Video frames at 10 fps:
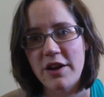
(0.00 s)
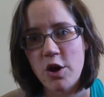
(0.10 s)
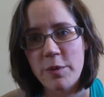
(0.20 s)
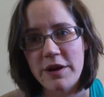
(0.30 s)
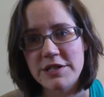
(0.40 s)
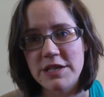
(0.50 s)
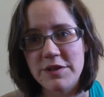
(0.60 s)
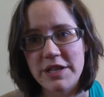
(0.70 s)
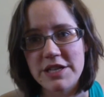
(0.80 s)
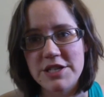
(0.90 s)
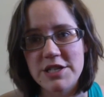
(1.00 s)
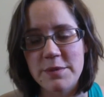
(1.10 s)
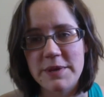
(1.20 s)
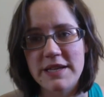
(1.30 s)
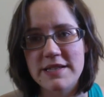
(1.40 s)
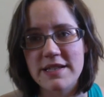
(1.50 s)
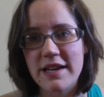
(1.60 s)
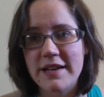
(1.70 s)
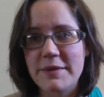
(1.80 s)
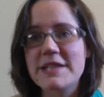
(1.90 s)
that co-parenting relationship is
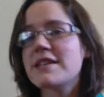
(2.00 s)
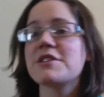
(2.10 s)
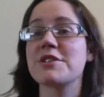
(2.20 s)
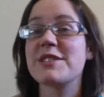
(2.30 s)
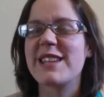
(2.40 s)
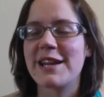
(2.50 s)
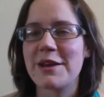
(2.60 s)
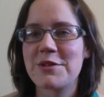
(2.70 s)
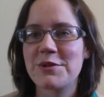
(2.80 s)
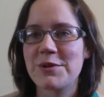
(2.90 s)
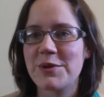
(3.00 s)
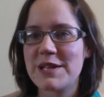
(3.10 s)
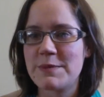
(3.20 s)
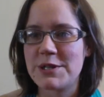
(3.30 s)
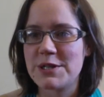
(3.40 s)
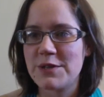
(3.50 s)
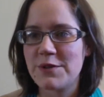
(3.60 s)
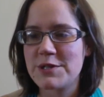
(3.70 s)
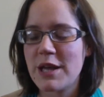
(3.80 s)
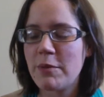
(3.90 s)
essential to getting through, especially the
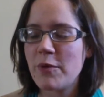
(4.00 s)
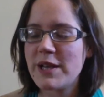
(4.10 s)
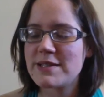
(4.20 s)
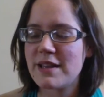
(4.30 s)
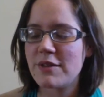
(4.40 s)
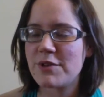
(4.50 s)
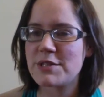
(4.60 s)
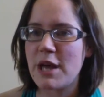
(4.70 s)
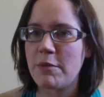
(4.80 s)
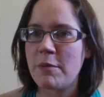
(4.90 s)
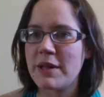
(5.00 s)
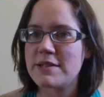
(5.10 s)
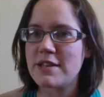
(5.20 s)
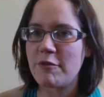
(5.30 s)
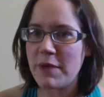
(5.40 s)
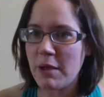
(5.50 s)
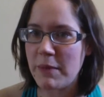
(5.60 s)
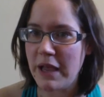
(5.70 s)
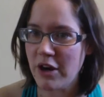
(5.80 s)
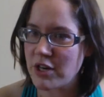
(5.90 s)
first couple weeks and the first couple months of being a
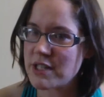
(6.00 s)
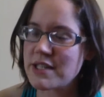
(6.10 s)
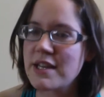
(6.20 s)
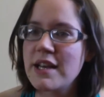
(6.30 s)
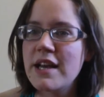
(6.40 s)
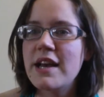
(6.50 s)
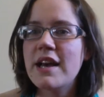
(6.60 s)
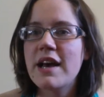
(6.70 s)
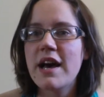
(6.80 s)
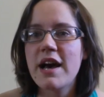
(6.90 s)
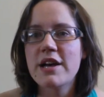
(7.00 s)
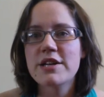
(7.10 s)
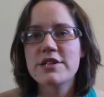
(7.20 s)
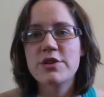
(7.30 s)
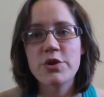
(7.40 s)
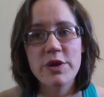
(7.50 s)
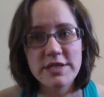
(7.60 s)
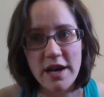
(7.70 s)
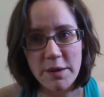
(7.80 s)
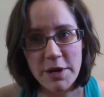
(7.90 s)
parent. So you can
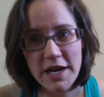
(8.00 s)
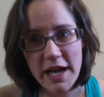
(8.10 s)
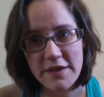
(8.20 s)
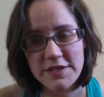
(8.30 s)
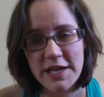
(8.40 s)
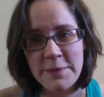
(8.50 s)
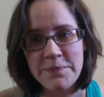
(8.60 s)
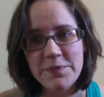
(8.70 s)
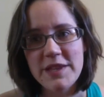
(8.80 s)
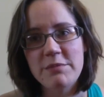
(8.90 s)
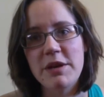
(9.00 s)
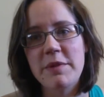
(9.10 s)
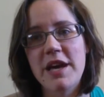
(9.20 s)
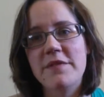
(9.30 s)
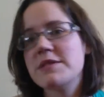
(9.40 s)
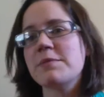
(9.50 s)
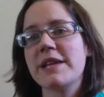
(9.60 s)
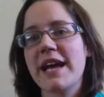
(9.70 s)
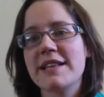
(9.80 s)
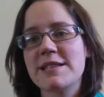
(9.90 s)
talk about it ahead of time, maybe have some
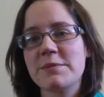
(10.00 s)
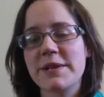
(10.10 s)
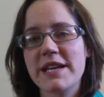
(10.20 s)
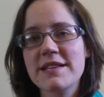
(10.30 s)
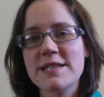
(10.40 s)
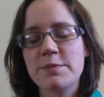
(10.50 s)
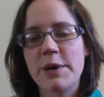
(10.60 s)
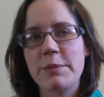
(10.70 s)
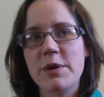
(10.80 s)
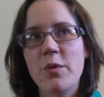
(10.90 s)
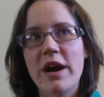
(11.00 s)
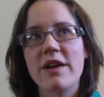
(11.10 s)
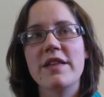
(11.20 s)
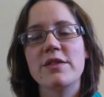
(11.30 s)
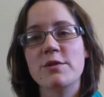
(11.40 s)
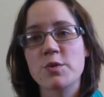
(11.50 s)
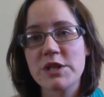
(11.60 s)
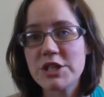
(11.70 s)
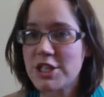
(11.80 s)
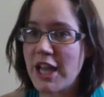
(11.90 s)
plans in place, but beware that those
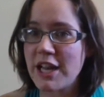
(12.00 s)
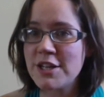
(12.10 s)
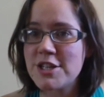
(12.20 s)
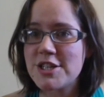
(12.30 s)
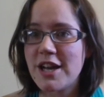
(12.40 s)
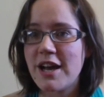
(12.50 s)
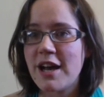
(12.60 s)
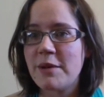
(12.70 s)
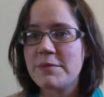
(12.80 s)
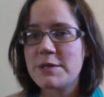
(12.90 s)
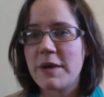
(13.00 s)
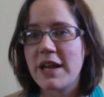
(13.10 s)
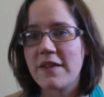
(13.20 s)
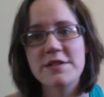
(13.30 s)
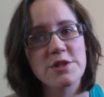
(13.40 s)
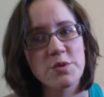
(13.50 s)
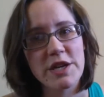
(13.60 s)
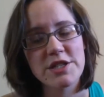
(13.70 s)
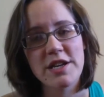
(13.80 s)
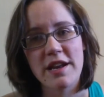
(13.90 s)
will change depending on the
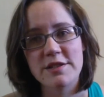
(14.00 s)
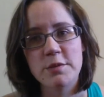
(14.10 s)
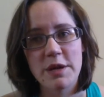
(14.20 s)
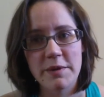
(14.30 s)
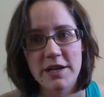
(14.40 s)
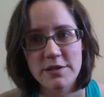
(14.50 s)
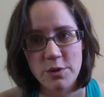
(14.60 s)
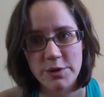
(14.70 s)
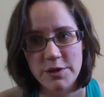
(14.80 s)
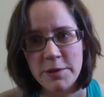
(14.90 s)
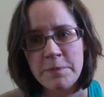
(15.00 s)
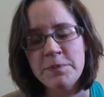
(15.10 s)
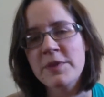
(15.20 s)
situation and as your baby gets older.